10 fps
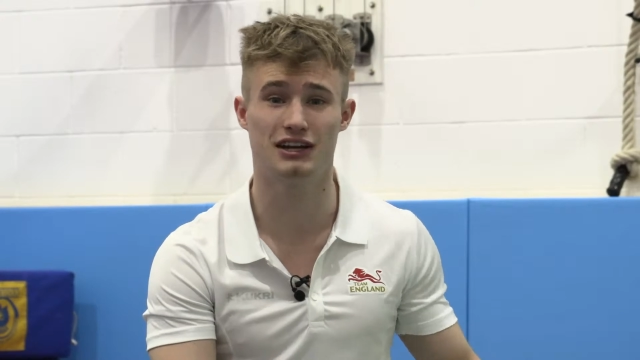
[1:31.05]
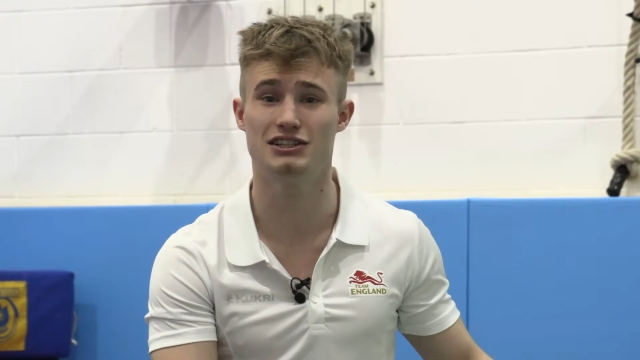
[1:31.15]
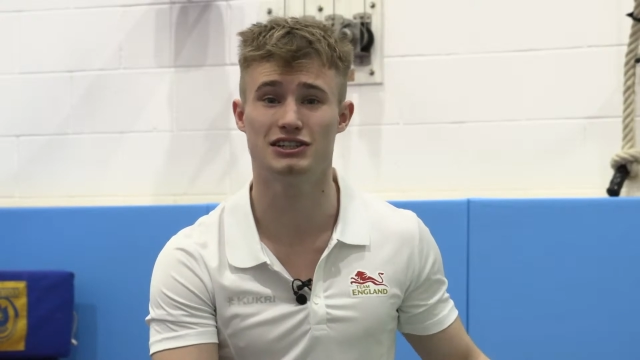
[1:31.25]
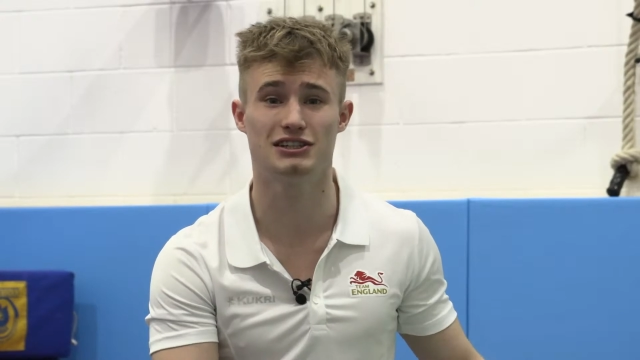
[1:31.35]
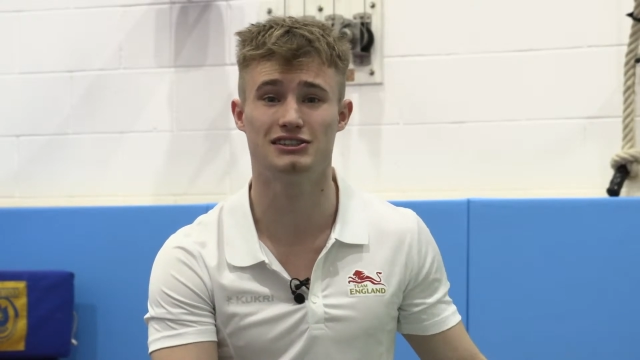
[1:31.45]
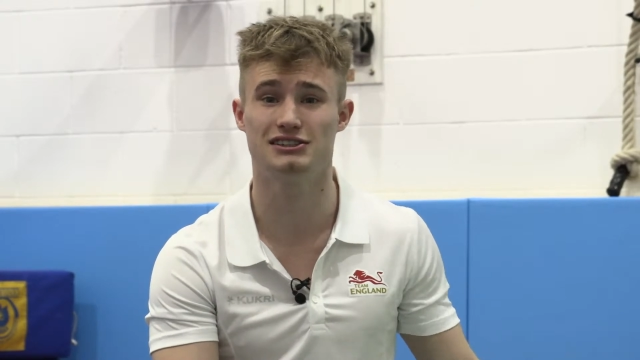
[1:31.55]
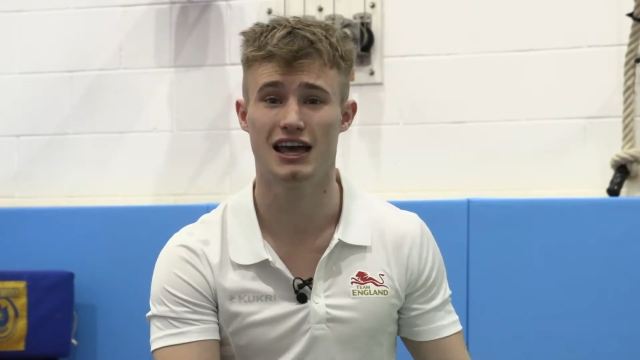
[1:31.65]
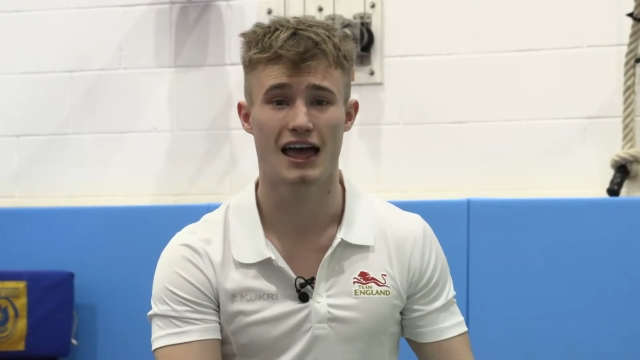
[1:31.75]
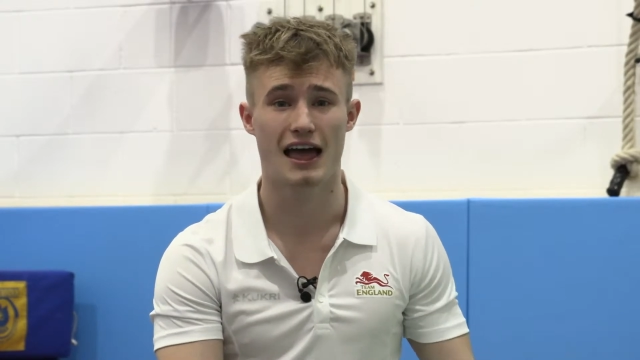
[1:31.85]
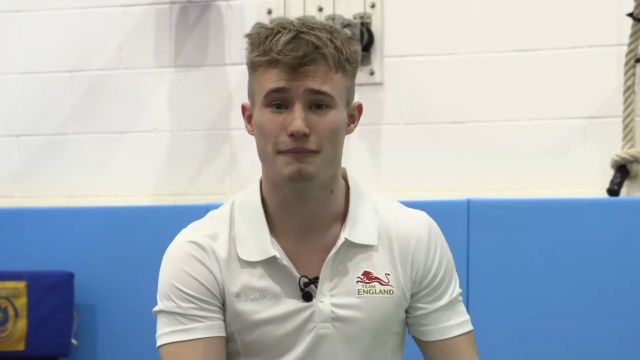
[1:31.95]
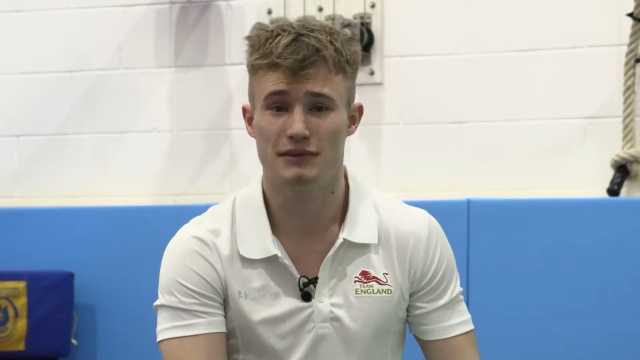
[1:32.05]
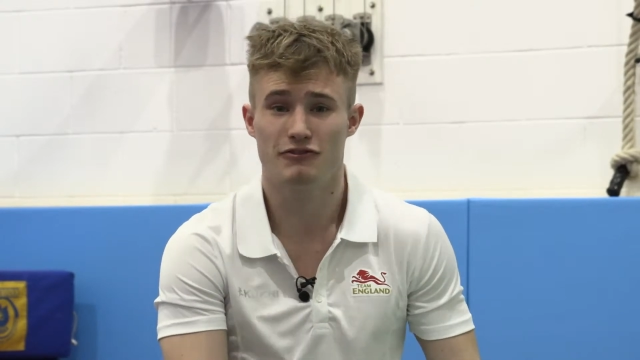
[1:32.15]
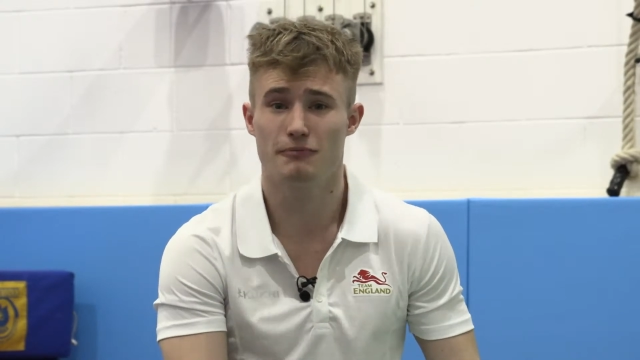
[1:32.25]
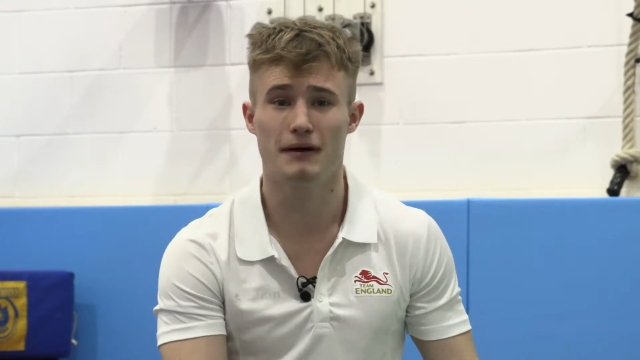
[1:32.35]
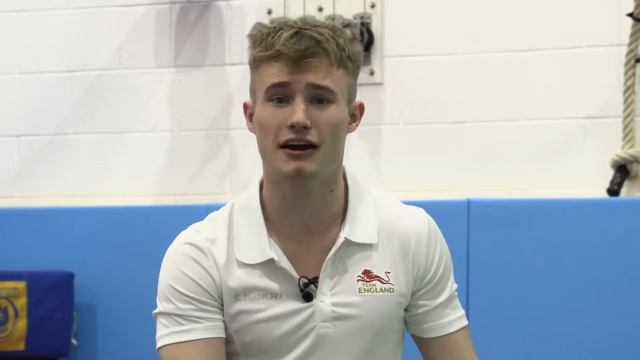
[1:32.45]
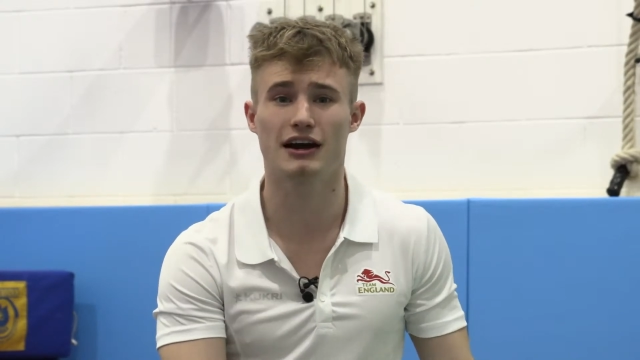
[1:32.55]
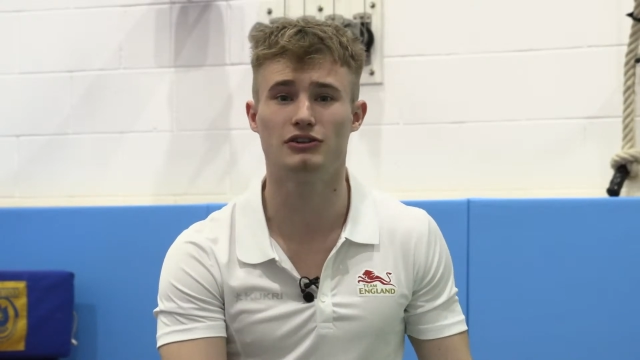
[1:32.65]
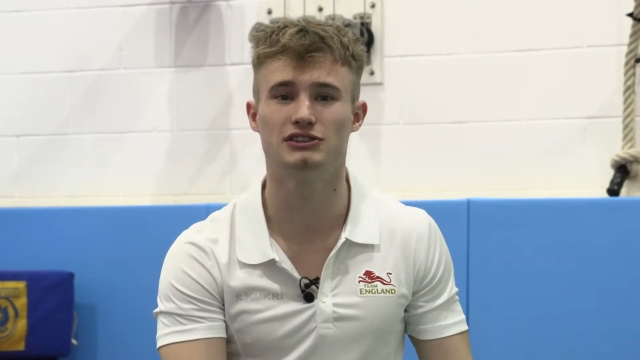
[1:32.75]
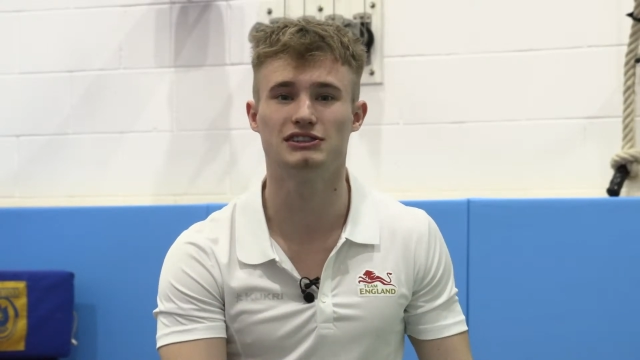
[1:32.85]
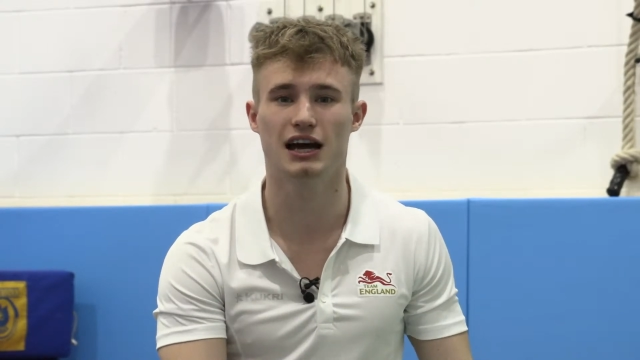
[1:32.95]
religions, different
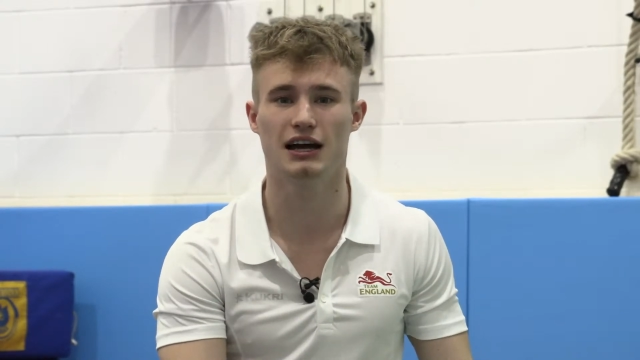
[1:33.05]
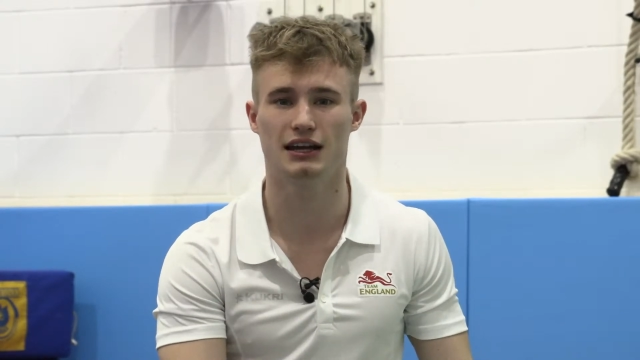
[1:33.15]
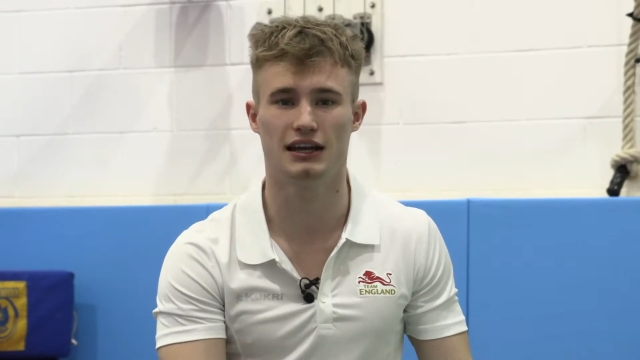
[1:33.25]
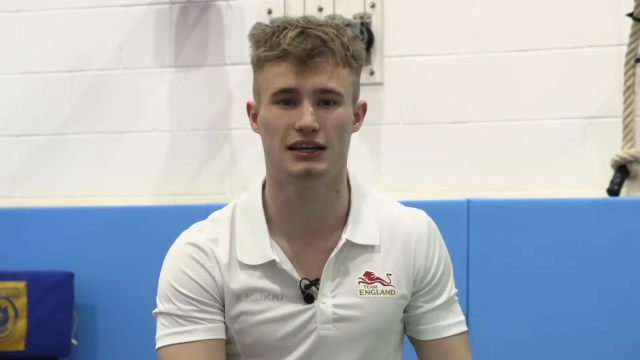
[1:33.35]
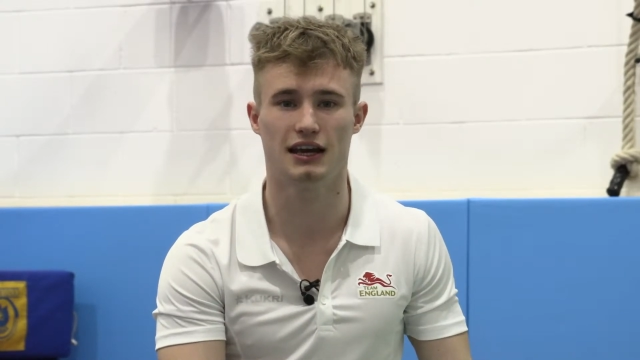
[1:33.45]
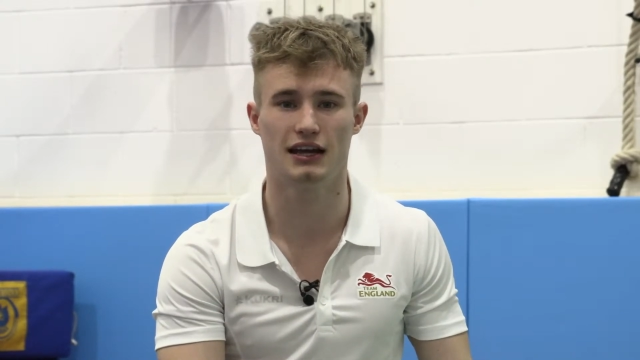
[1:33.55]
backgrounds entirely.